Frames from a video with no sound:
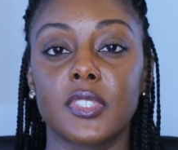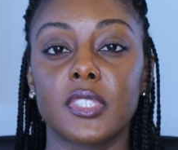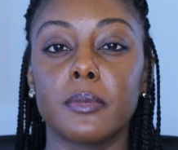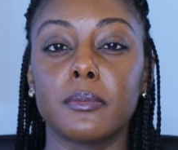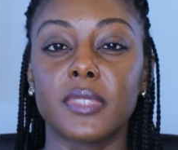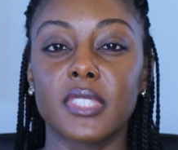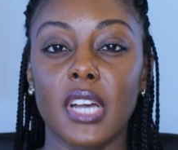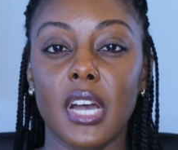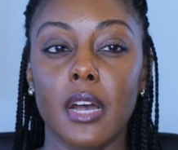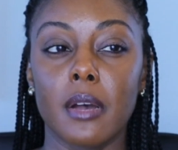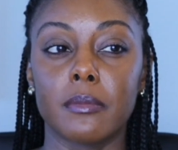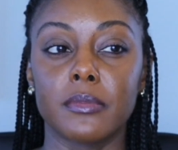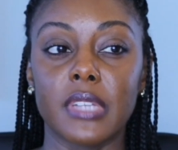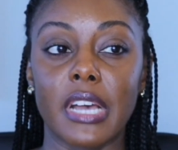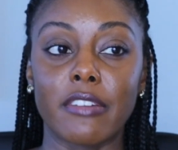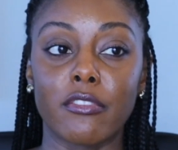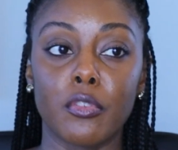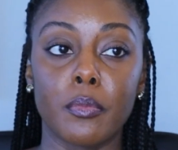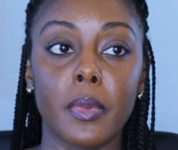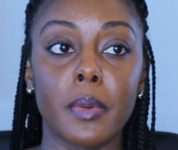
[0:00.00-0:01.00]
sometimes
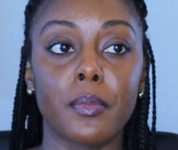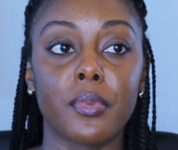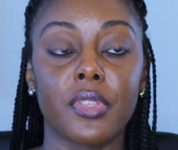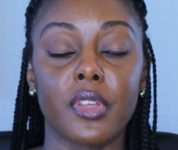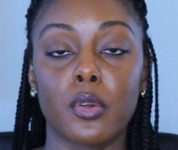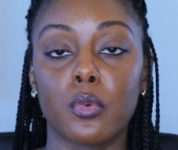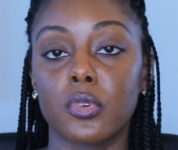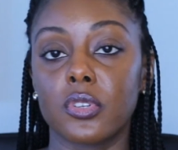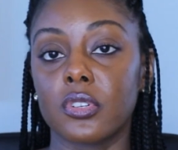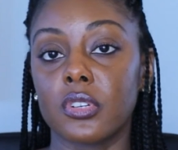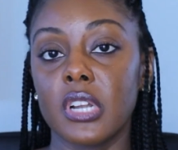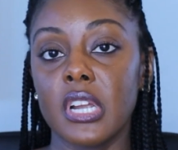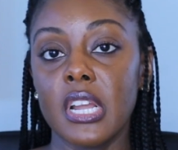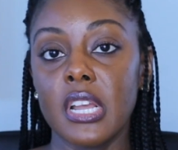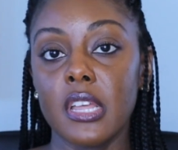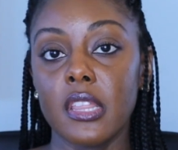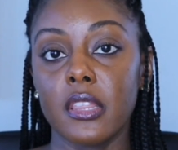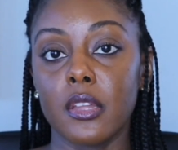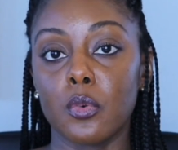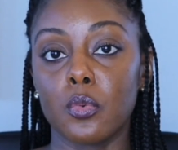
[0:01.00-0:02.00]
I remember there were
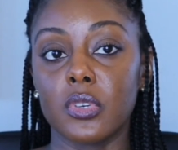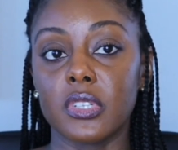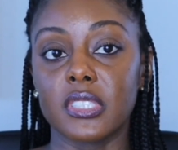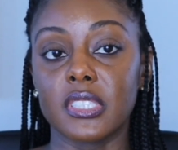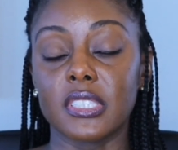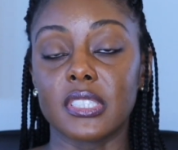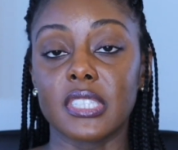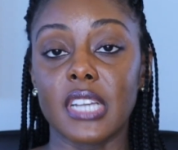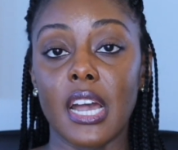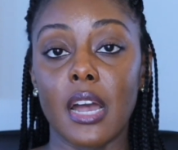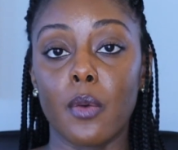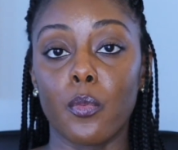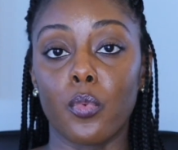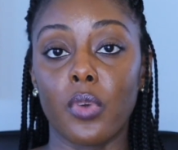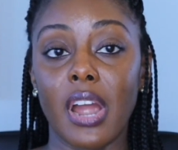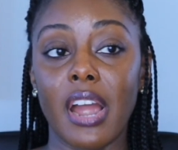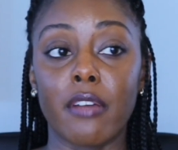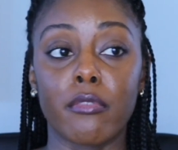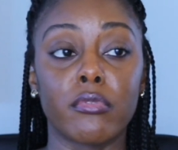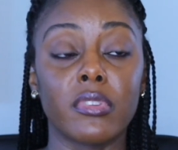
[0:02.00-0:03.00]
there was a time
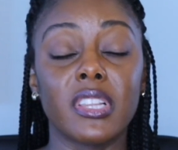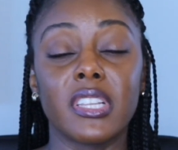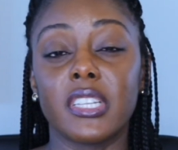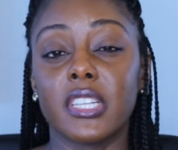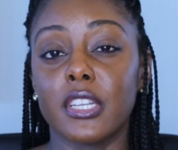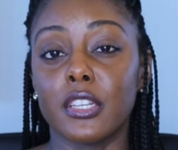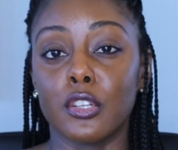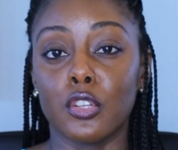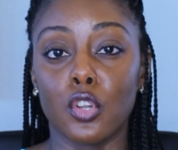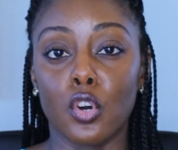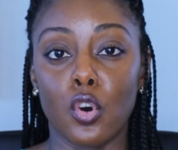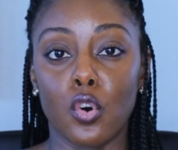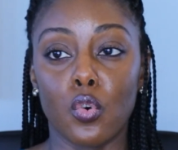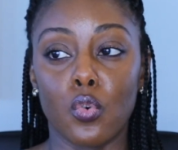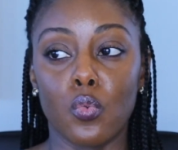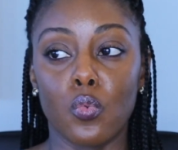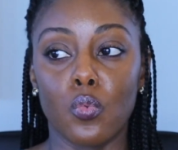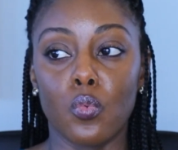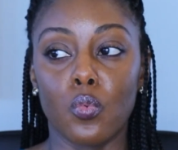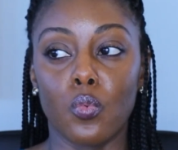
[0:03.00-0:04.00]
where I really didn't
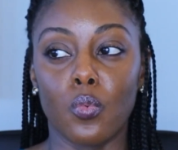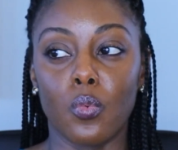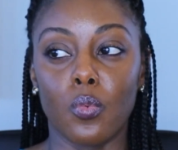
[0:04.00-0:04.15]
know